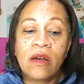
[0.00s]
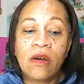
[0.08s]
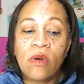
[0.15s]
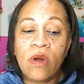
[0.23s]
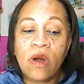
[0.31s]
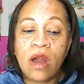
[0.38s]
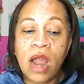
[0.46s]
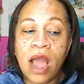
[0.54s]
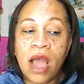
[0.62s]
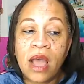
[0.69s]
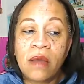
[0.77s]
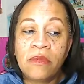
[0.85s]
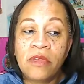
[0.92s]
Or
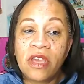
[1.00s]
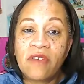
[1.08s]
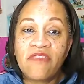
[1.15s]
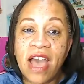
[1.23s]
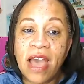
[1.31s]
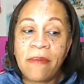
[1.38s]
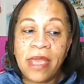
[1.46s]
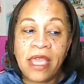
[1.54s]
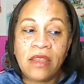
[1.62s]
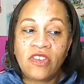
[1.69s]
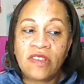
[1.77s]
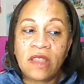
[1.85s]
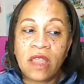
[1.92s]
you can find me.
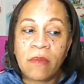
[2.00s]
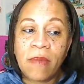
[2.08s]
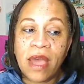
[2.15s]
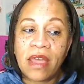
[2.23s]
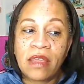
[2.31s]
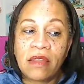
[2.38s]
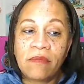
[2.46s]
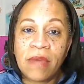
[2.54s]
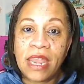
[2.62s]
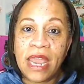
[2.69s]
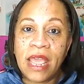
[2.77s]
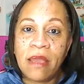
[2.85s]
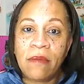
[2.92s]
Just click my
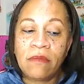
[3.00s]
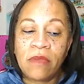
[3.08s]
name.